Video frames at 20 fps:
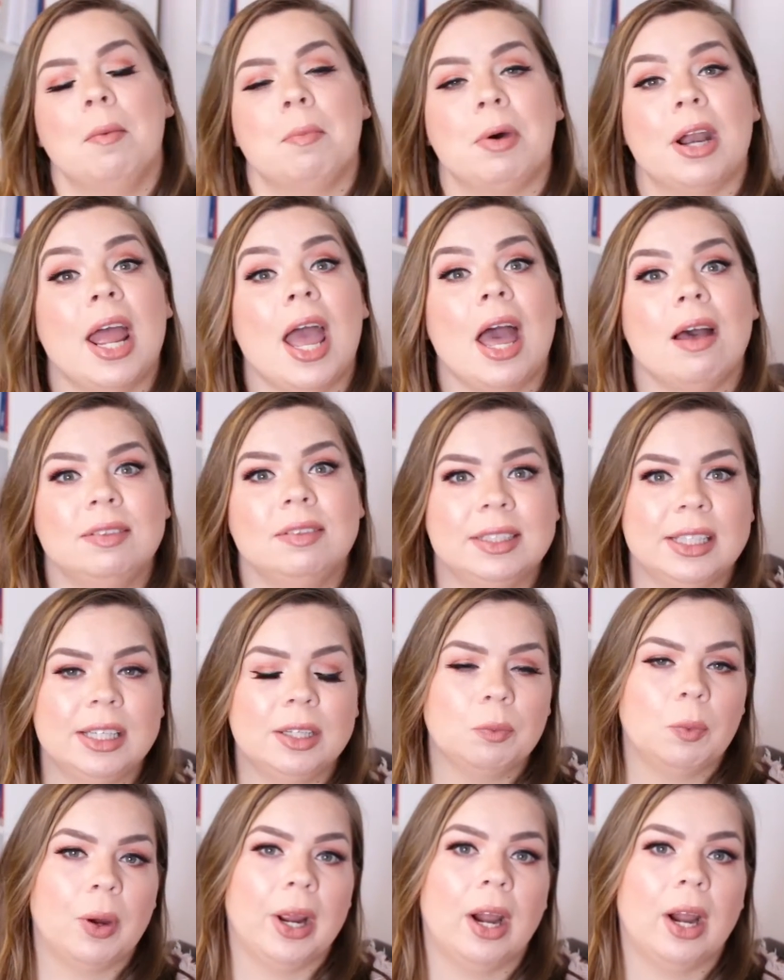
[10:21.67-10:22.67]
But I have
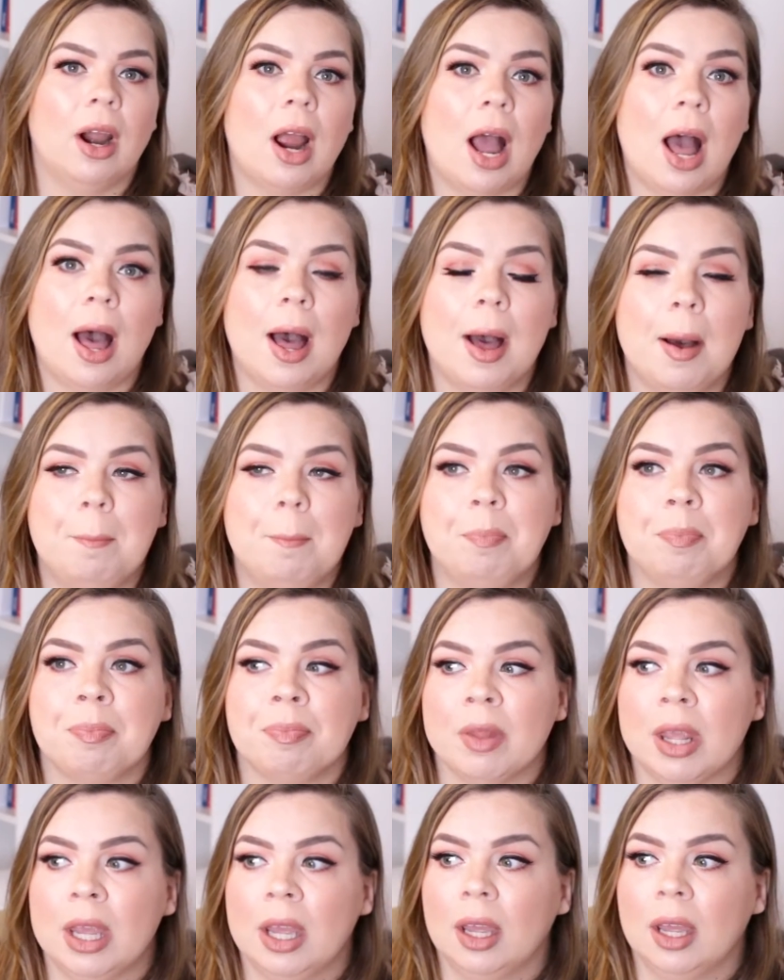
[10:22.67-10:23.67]
seen where,
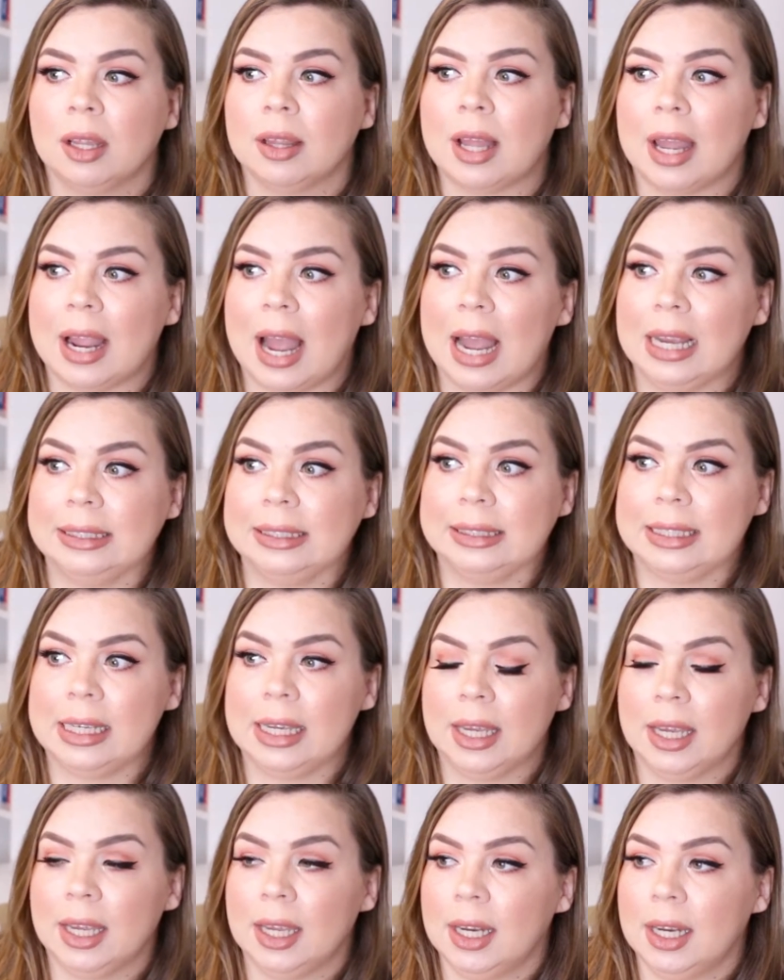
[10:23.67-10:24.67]
like I
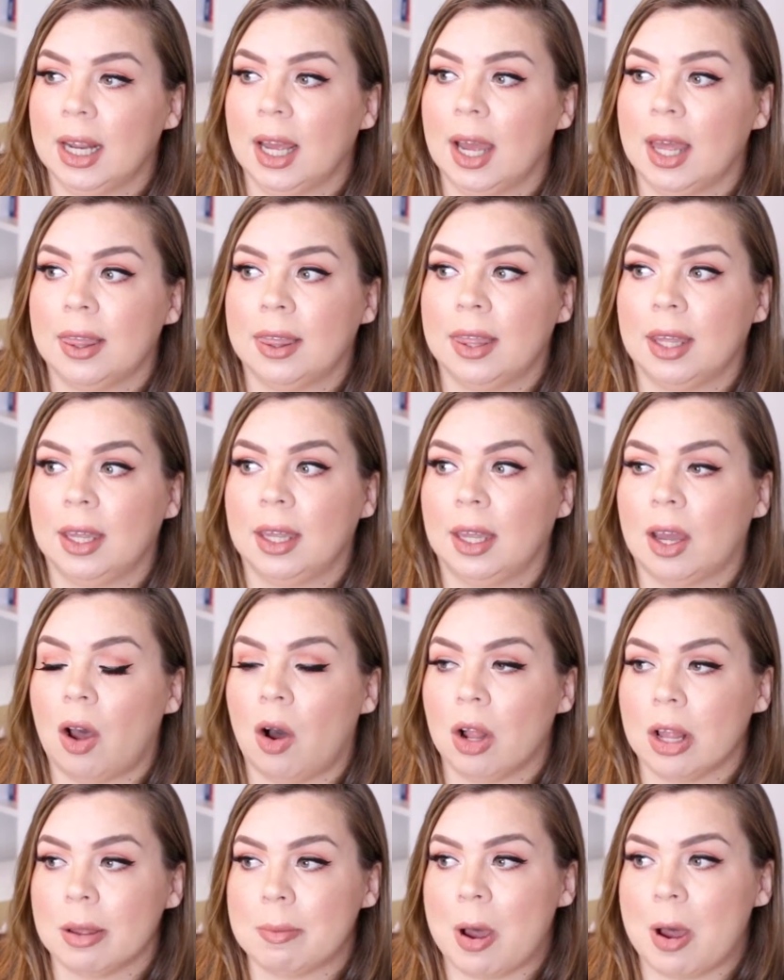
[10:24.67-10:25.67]
seen the
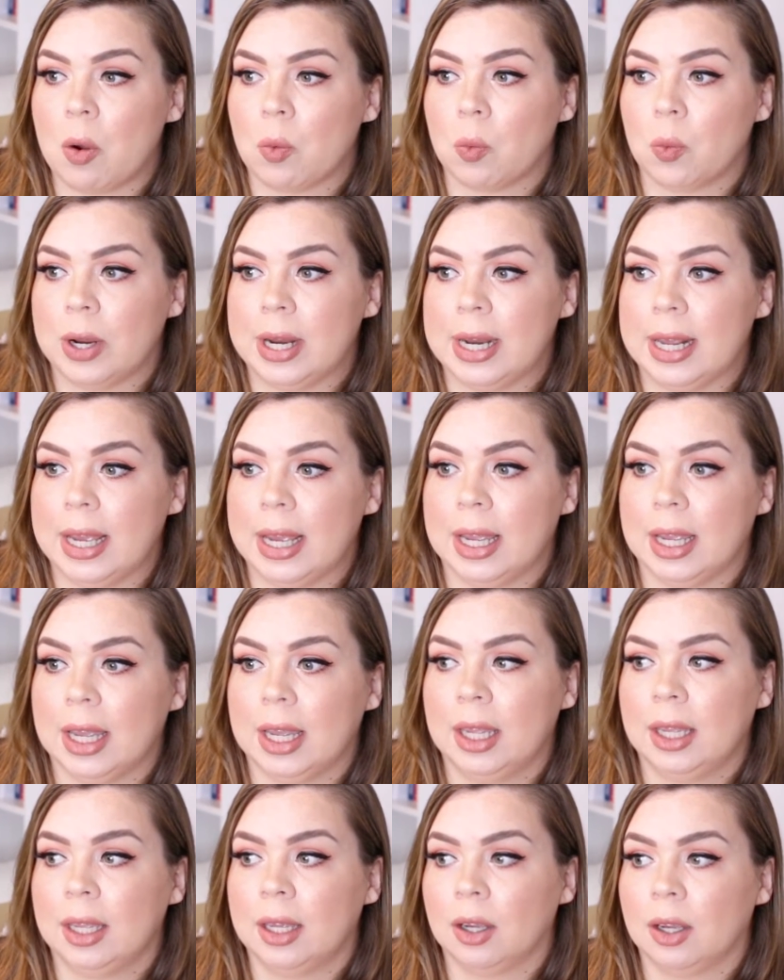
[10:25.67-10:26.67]
All About
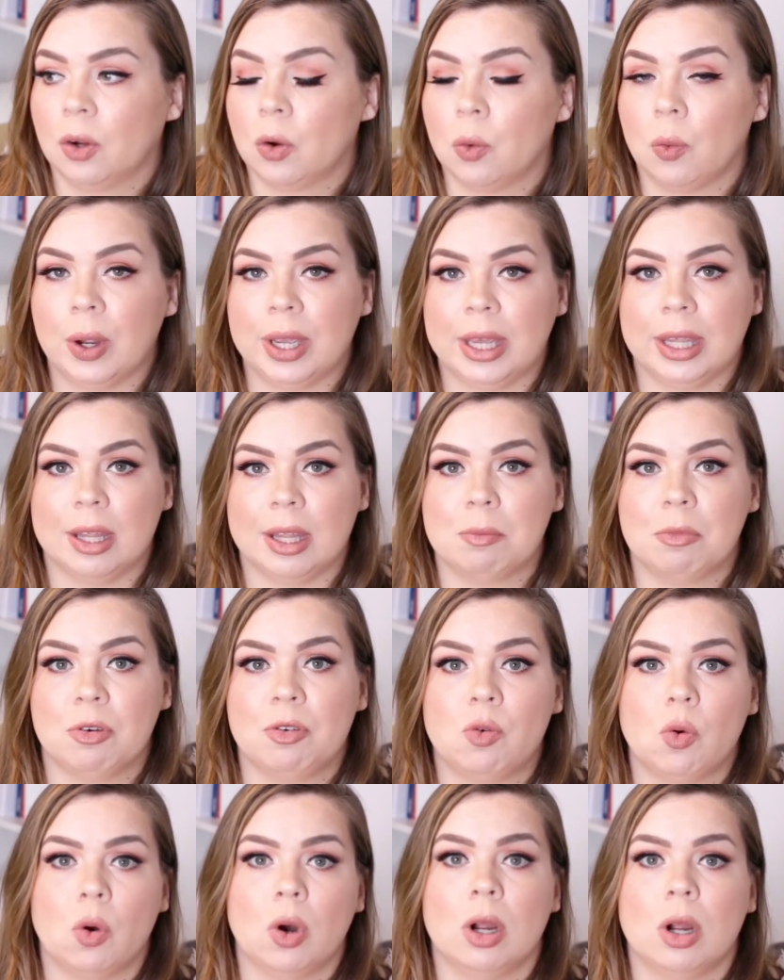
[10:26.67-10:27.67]
Reading curriculum
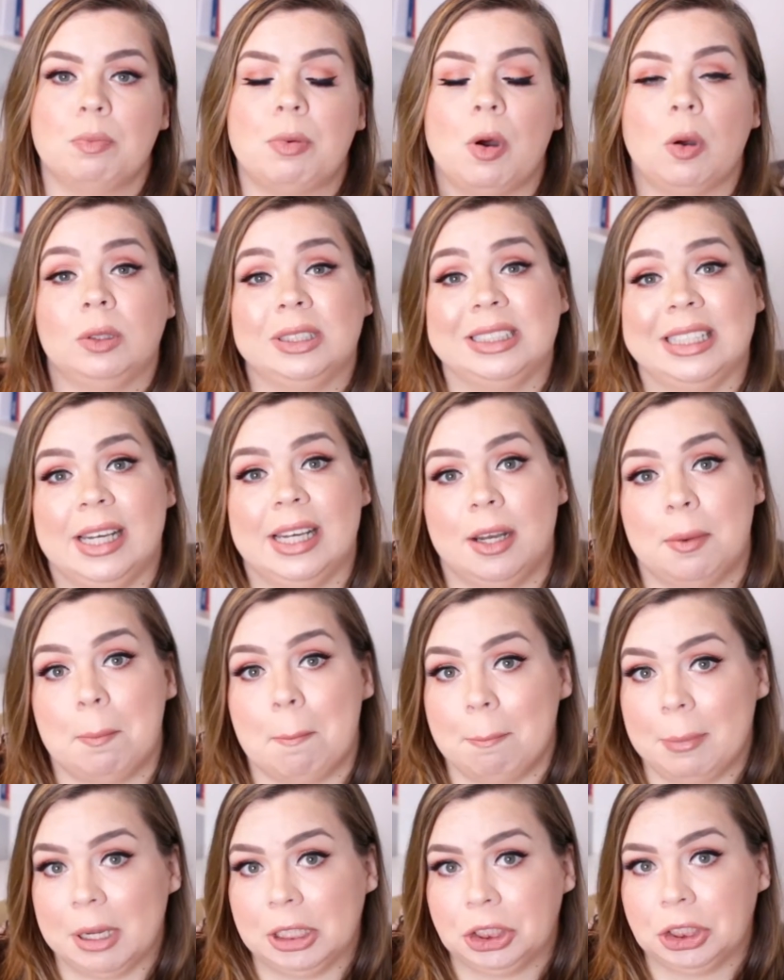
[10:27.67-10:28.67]
before posted in
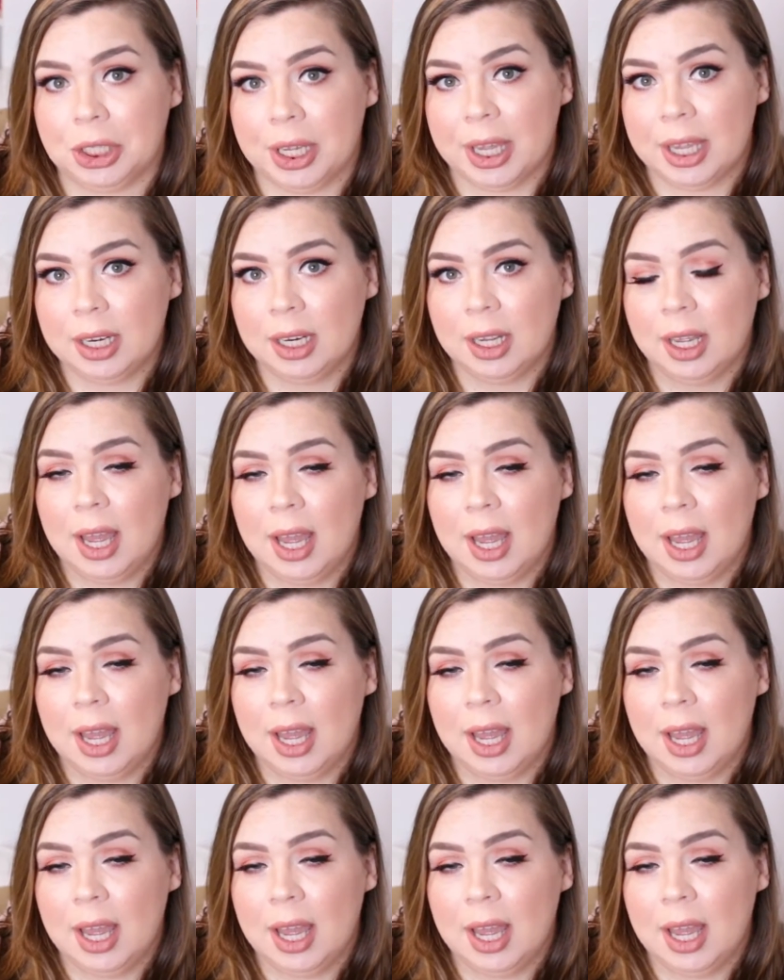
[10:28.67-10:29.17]
Michigan,